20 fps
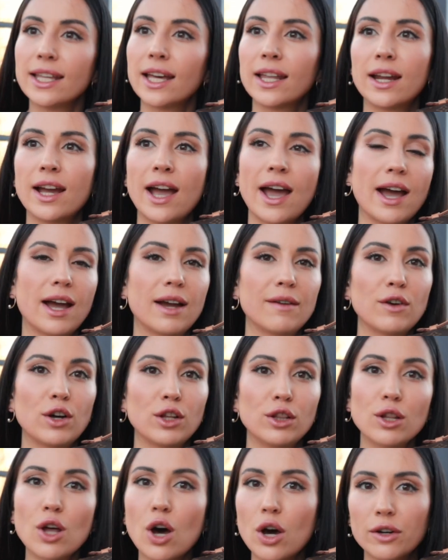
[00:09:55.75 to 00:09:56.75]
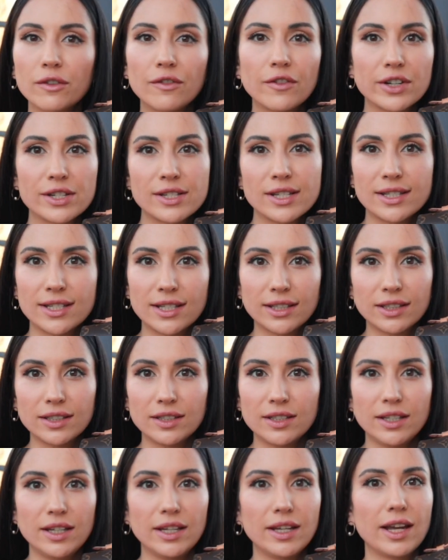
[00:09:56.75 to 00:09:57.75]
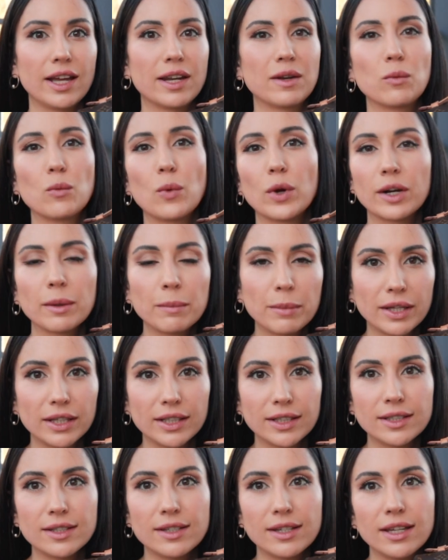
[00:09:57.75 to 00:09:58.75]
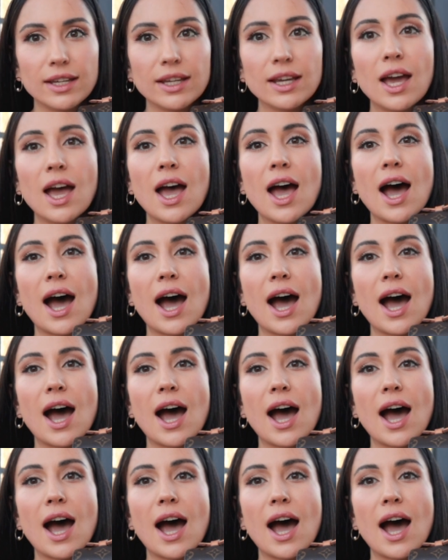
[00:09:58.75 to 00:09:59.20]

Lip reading: that have a lot of versatility and wearability,